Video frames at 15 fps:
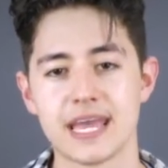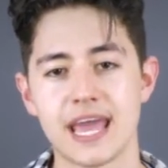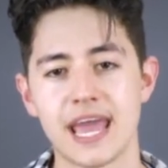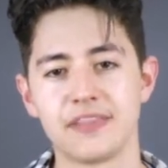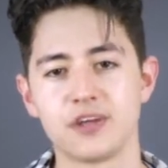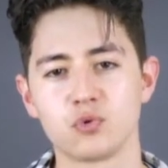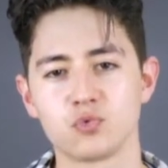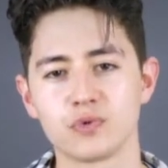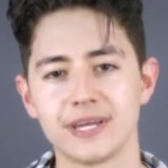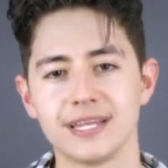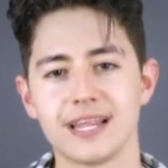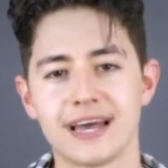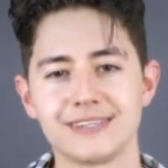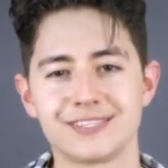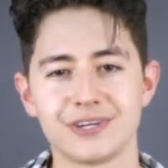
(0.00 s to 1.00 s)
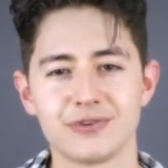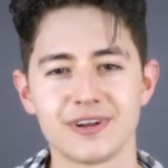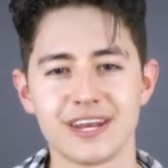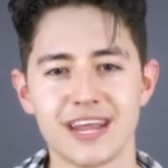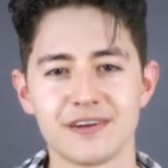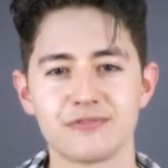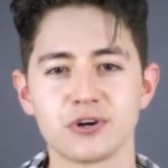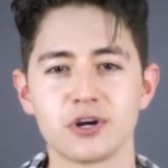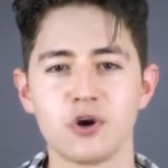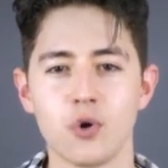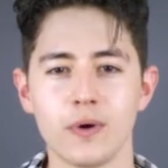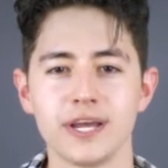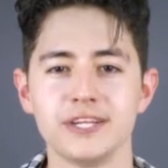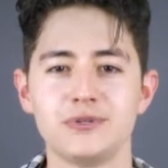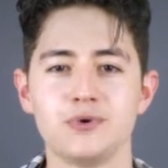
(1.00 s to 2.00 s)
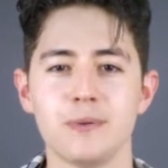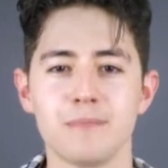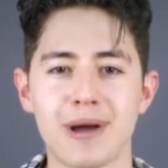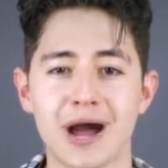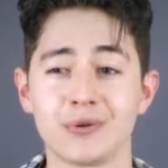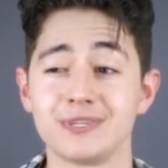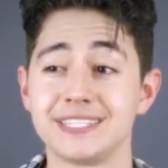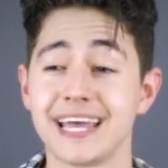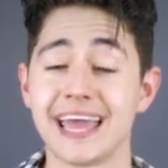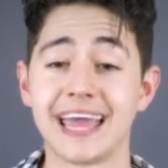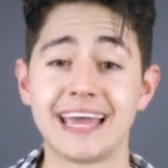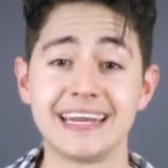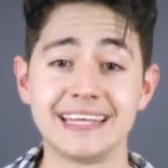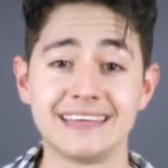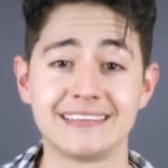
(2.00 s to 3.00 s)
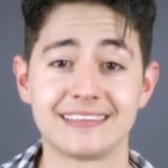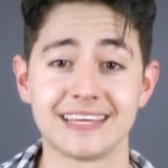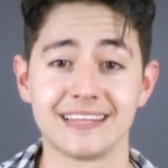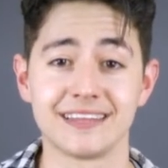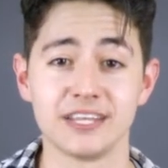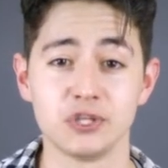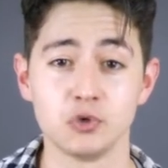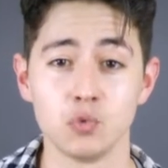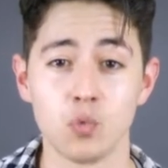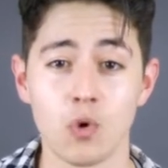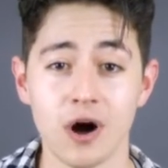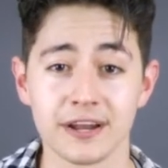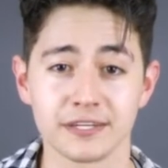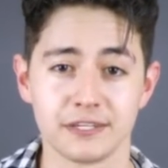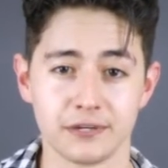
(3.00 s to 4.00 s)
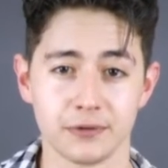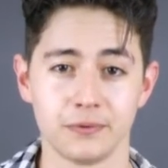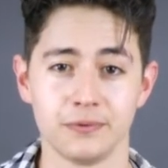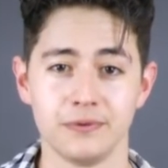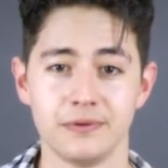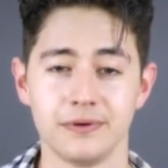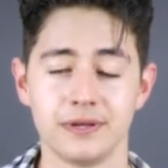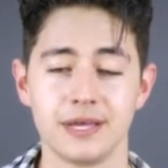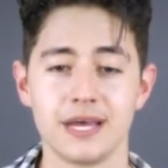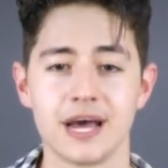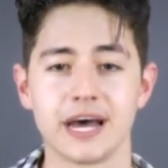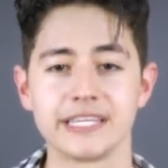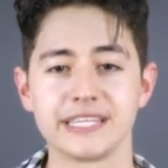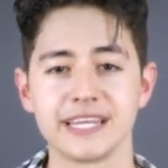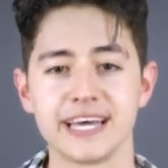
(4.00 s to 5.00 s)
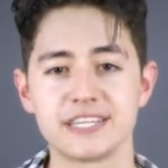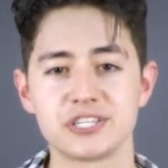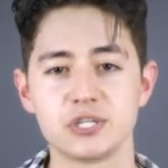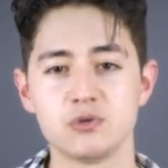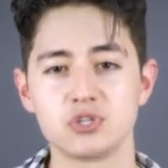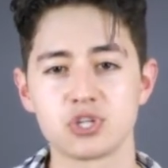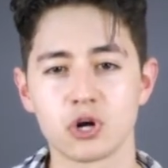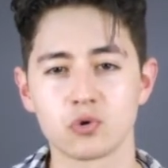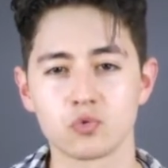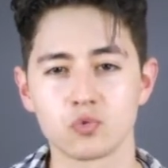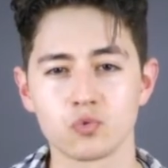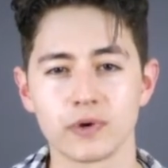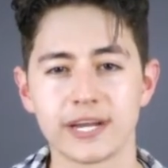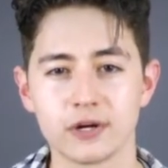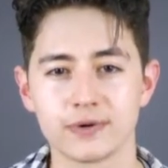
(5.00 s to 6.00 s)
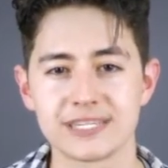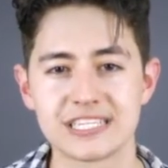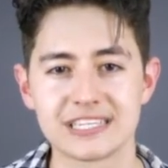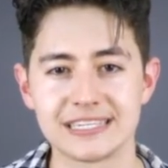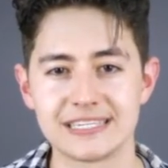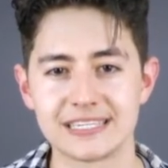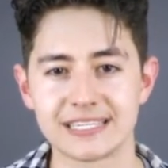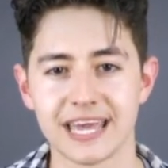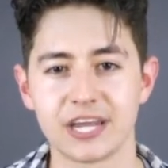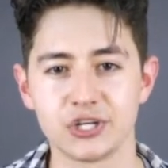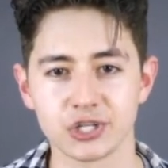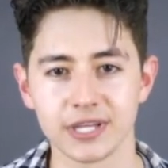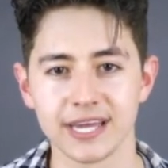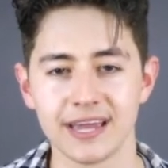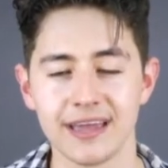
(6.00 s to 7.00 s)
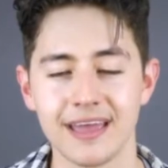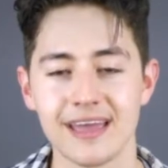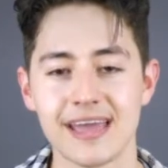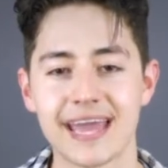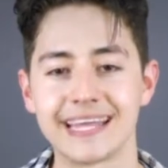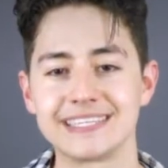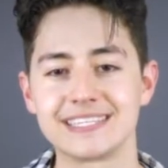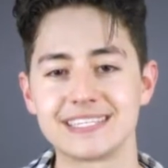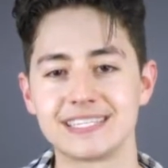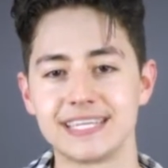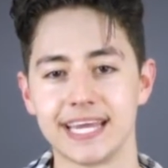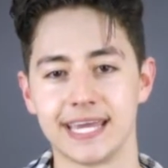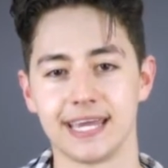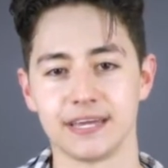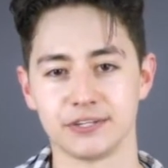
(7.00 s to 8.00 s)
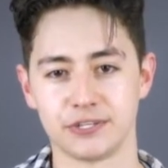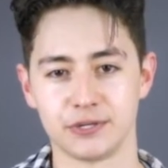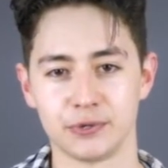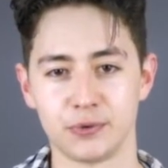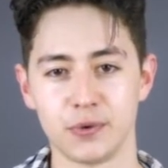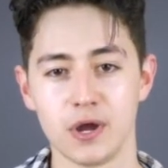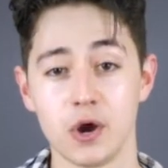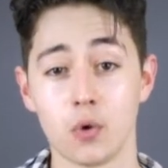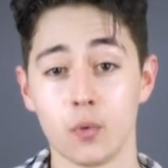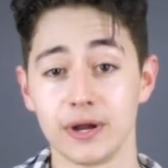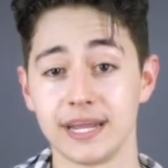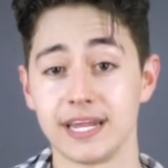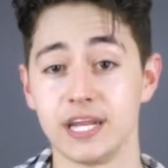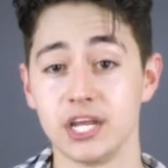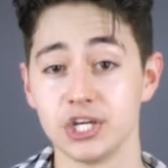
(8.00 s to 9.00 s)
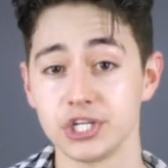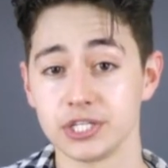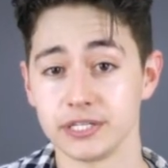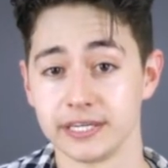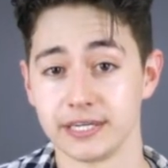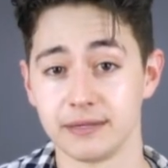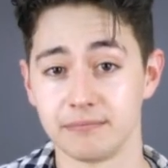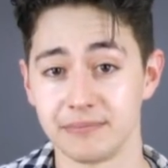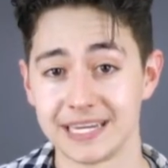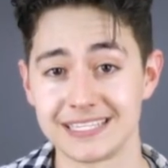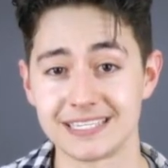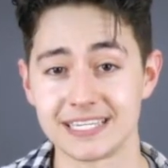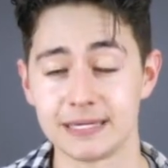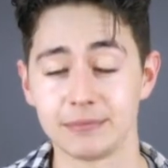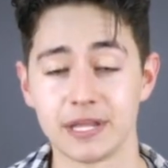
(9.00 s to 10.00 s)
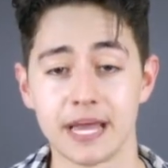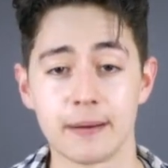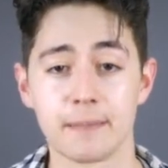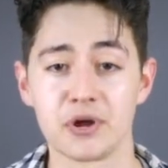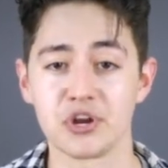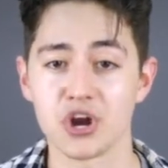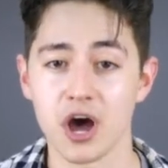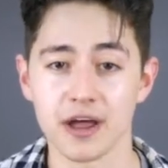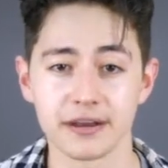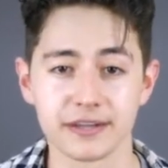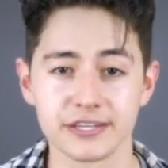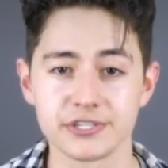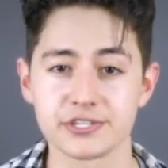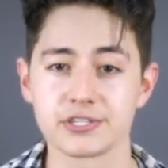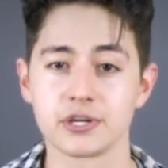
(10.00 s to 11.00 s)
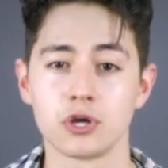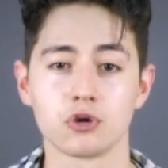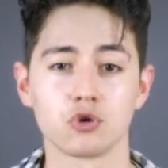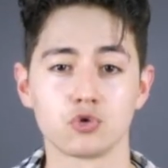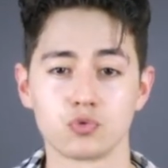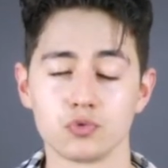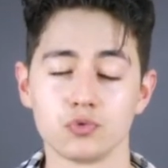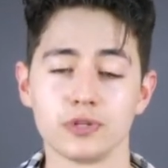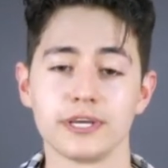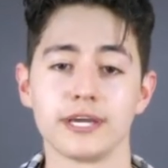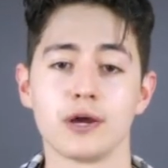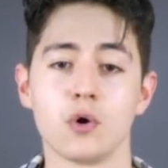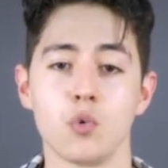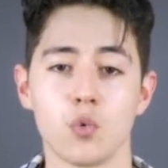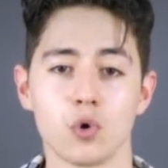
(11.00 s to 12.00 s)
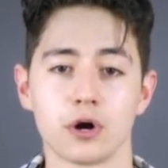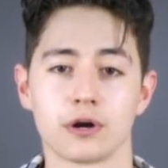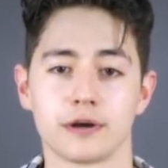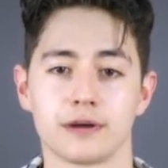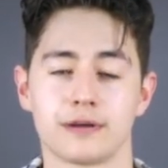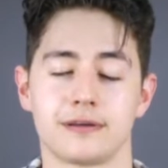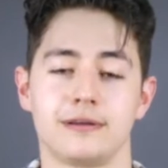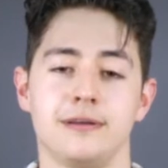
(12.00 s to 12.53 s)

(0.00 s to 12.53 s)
And then realize that you're never going to amount to anything that you want to unless you start rigorously scheduling and sticking to what initially may seem like monotonous, grueling work.